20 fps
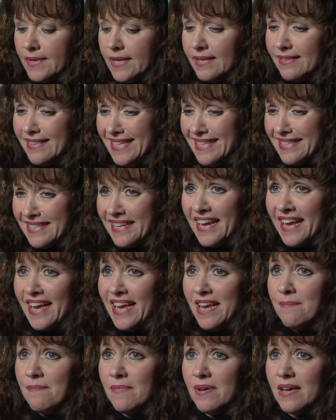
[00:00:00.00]
this
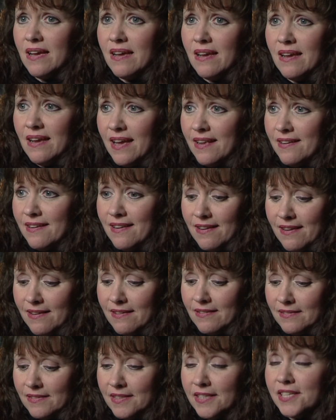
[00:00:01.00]
came at
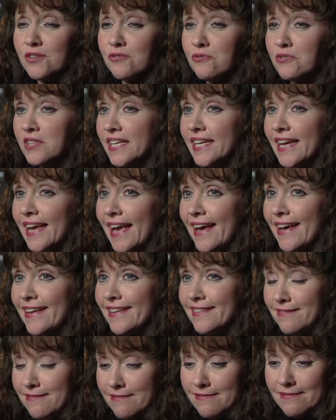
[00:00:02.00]
literally at
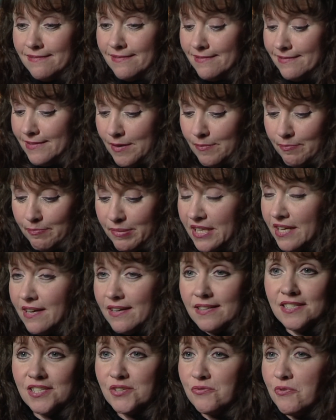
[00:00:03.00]

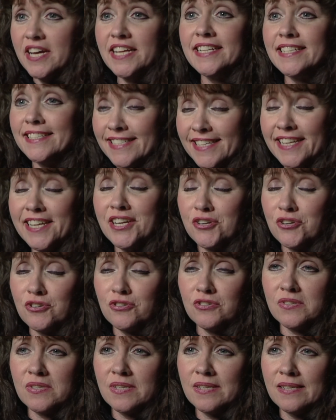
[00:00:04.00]
blood, sweat, and
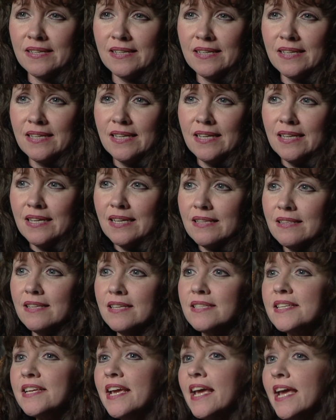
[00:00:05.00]
tears.
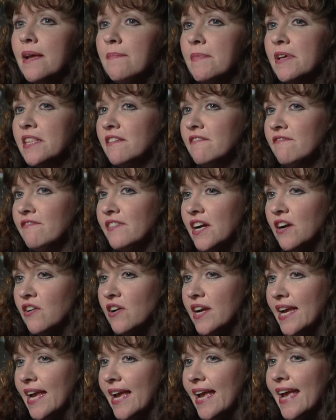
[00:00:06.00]
This came at the
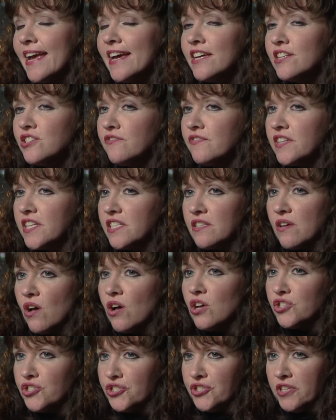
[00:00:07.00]
very edge of
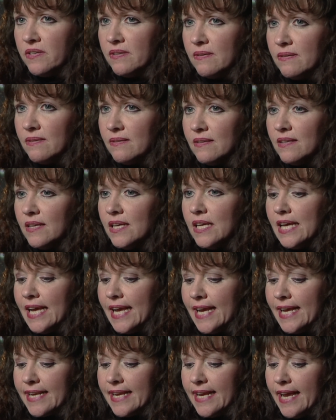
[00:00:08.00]
exhaustion.
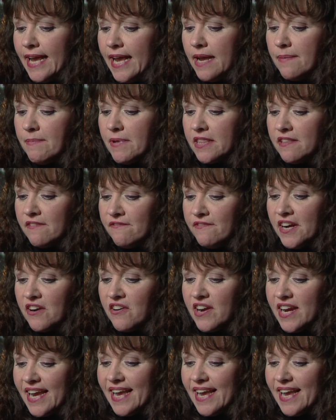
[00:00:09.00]
It came at the very